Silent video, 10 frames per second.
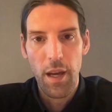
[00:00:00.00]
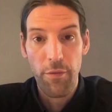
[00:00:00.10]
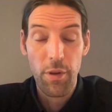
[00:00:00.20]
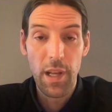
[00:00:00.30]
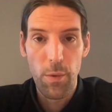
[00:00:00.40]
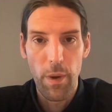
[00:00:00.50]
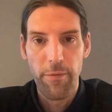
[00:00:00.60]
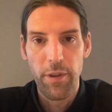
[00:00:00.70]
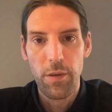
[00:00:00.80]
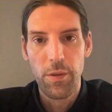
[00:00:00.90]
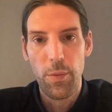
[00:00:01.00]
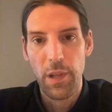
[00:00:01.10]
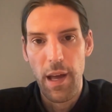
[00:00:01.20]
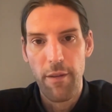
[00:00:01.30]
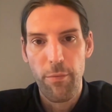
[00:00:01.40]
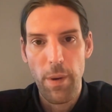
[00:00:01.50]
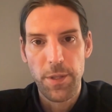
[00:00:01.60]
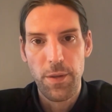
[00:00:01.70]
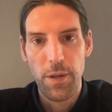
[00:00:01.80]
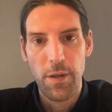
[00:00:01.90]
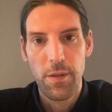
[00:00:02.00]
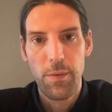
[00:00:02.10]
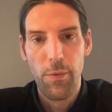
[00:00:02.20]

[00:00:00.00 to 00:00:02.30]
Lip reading: If you like Webflow, you will love Web Studio.